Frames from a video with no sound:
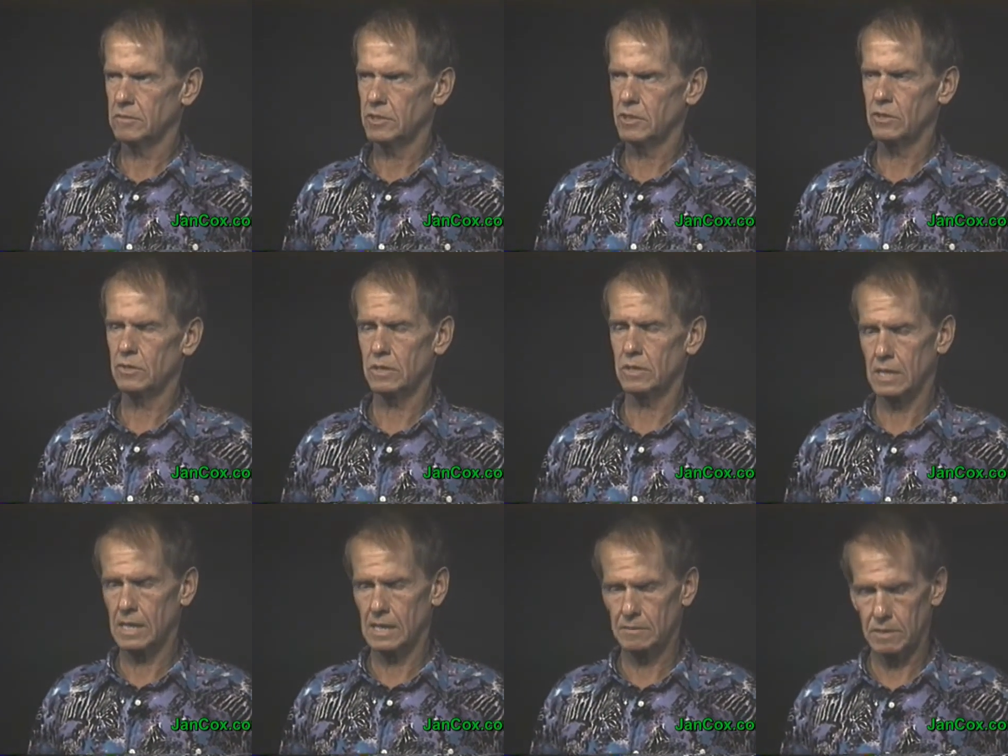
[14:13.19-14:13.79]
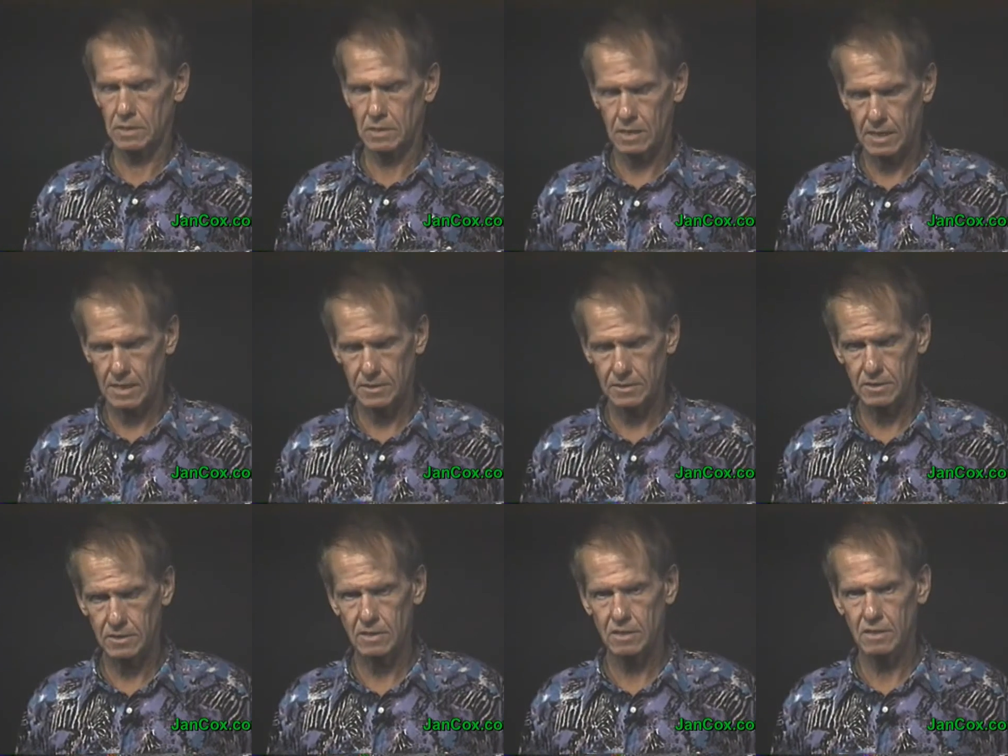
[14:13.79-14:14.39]
Truth in
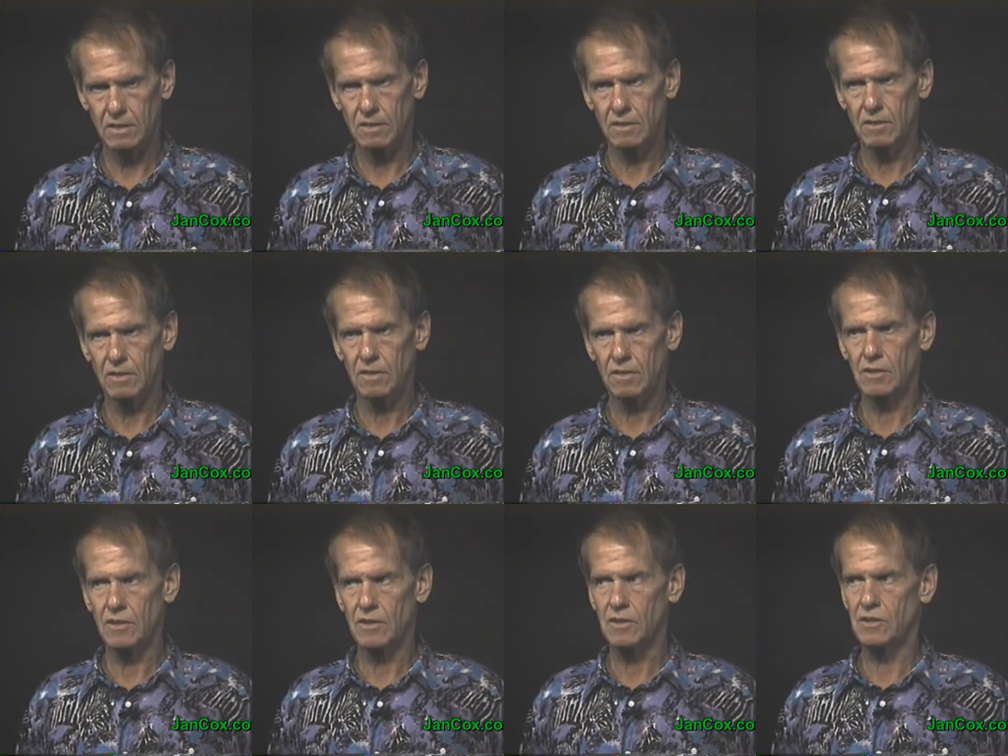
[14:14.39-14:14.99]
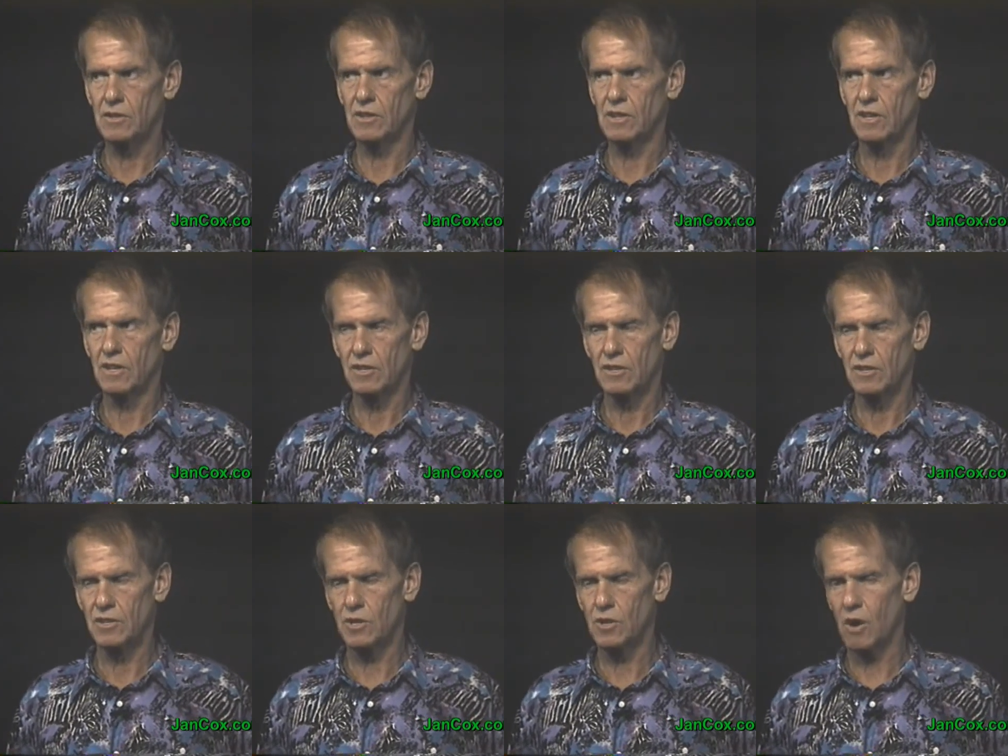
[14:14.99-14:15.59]
advertising.
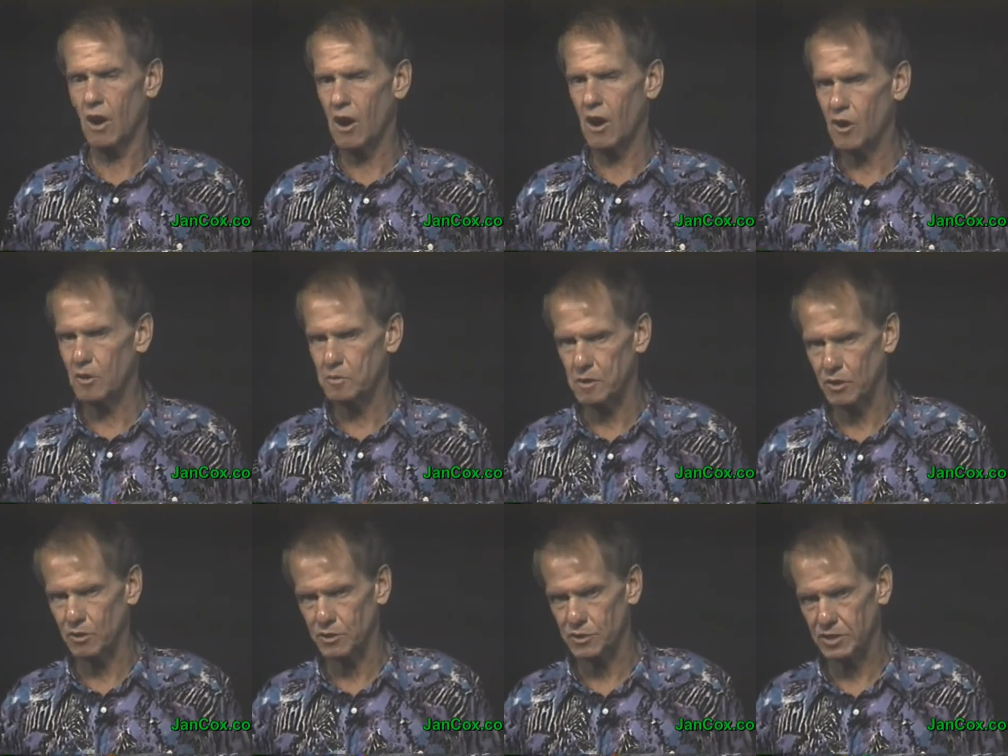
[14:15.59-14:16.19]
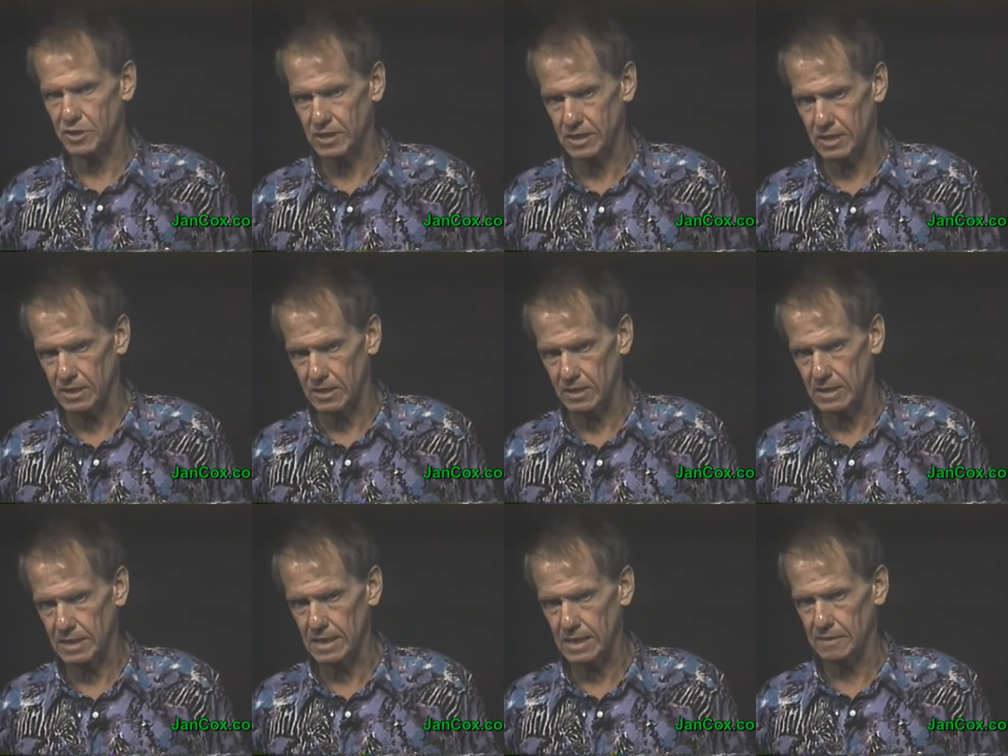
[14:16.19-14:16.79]
You almost
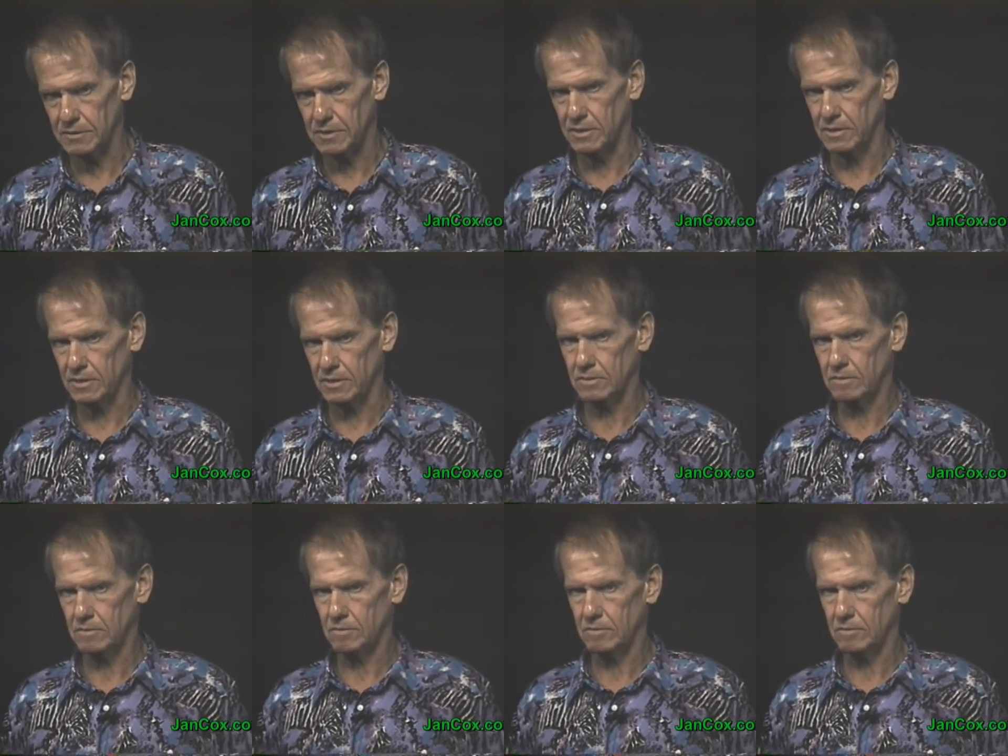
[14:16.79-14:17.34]
still have to.